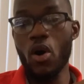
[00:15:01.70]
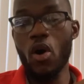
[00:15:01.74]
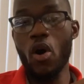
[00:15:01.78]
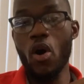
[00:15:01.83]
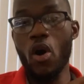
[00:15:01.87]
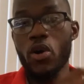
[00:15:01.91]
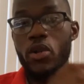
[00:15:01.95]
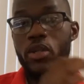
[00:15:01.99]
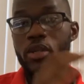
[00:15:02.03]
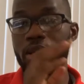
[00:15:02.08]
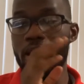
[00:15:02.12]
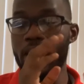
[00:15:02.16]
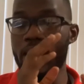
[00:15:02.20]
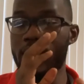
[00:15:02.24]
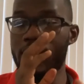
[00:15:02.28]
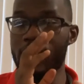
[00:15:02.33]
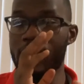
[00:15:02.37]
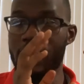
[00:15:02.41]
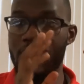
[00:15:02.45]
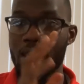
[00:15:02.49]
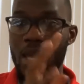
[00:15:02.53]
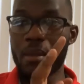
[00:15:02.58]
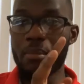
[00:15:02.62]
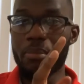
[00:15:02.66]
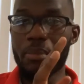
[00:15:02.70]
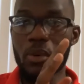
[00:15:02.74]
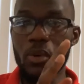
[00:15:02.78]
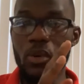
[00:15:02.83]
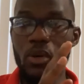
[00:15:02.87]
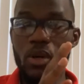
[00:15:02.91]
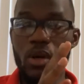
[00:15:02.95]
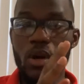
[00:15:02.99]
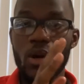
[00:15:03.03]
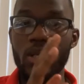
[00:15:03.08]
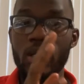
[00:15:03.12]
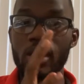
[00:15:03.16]
on a
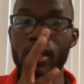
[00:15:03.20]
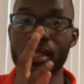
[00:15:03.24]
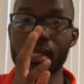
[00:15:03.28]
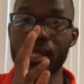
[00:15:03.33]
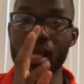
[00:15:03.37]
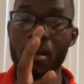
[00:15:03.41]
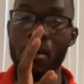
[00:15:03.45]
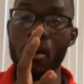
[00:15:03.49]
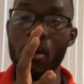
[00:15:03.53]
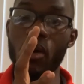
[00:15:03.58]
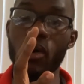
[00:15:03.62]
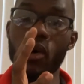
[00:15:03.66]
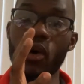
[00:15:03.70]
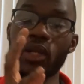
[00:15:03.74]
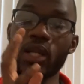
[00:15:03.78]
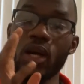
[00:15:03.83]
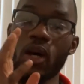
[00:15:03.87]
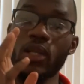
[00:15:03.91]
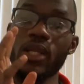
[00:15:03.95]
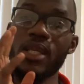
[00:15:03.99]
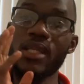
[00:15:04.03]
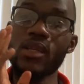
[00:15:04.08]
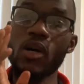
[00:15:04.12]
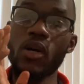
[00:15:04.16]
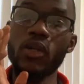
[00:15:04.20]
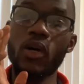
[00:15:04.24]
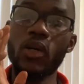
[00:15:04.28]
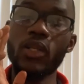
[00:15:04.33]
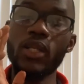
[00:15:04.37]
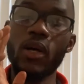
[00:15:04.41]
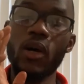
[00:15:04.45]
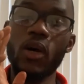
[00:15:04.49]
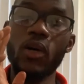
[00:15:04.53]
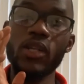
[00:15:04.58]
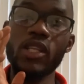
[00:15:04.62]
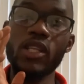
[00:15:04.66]
sample, on
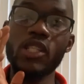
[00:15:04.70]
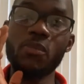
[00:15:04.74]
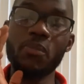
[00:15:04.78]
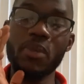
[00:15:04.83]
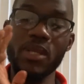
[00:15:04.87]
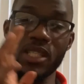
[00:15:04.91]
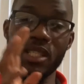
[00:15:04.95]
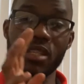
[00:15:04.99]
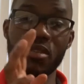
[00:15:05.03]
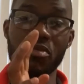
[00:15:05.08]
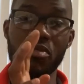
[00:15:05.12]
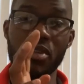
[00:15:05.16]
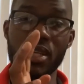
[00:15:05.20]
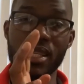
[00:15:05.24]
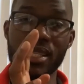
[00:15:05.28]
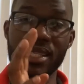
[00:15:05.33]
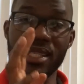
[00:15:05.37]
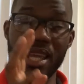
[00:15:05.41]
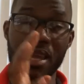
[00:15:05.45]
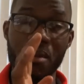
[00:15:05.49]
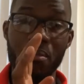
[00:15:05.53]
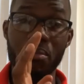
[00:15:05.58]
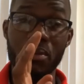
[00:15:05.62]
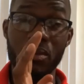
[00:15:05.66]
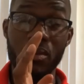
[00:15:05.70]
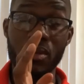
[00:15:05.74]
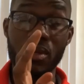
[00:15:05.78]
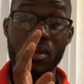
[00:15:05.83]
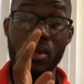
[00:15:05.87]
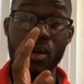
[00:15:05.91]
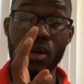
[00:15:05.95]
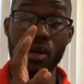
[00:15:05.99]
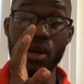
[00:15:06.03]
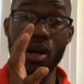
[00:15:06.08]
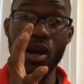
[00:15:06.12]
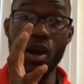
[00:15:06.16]
a specific sample
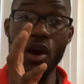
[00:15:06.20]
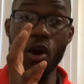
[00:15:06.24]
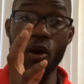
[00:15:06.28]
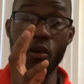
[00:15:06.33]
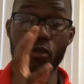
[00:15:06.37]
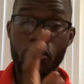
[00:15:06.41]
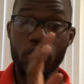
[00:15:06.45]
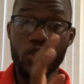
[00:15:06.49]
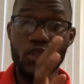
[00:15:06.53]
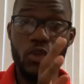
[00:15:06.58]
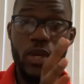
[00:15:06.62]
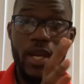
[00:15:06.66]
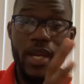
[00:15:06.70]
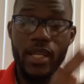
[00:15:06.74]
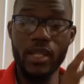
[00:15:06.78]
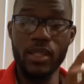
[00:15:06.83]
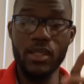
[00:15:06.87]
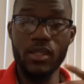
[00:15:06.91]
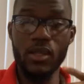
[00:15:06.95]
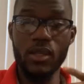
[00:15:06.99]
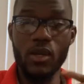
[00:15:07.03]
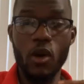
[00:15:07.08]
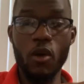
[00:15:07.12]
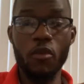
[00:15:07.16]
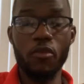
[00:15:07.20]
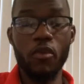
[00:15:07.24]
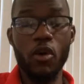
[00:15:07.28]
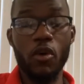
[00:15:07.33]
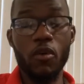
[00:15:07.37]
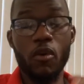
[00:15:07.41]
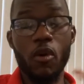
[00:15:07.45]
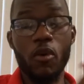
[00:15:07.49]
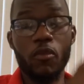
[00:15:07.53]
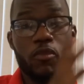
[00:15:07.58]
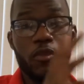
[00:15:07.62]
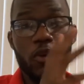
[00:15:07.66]
of trade
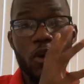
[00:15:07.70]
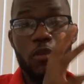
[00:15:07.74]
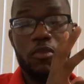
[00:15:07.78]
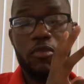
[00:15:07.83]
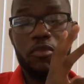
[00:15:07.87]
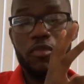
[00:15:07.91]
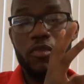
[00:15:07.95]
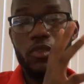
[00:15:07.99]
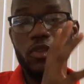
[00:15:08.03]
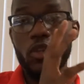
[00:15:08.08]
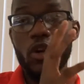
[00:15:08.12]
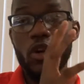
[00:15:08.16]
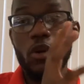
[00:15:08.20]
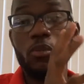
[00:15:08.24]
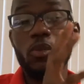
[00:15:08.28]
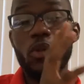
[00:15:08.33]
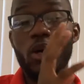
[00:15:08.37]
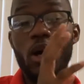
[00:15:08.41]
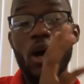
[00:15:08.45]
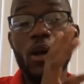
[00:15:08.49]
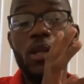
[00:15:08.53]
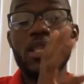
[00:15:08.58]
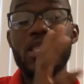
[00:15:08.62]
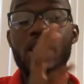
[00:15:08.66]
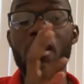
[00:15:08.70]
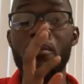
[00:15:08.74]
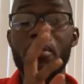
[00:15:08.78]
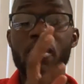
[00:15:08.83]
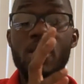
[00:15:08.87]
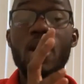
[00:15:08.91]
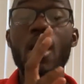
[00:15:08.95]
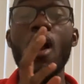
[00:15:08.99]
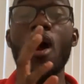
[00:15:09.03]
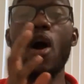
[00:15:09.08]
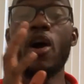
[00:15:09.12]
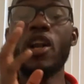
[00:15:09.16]
on
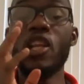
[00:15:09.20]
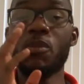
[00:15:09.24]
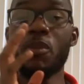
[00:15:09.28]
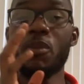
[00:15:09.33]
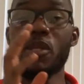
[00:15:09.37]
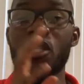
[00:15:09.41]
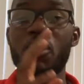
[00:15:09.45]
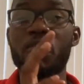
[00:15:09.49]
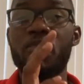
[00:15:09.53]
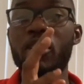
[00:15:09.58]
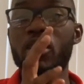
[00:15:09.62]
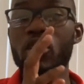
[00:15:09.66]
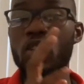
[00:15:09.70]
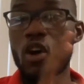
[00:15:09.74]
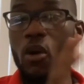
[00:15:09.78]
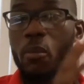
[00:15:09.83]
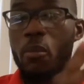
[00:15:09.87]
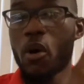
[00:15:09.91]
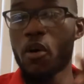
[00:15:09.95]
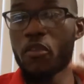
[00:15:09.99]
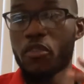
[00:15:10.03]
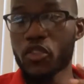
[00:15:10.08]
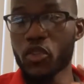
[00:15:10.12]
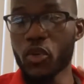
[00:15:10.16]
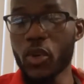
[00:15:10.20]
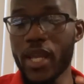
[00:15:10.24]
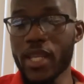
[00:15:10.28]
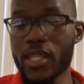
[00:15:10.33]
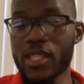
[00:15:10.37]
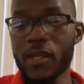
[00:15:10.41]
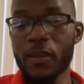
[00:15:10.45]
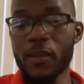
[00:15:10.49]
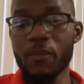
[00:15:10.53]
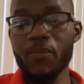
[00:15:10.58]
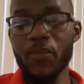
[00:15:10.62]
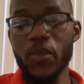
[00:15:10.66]
a specific number of trades.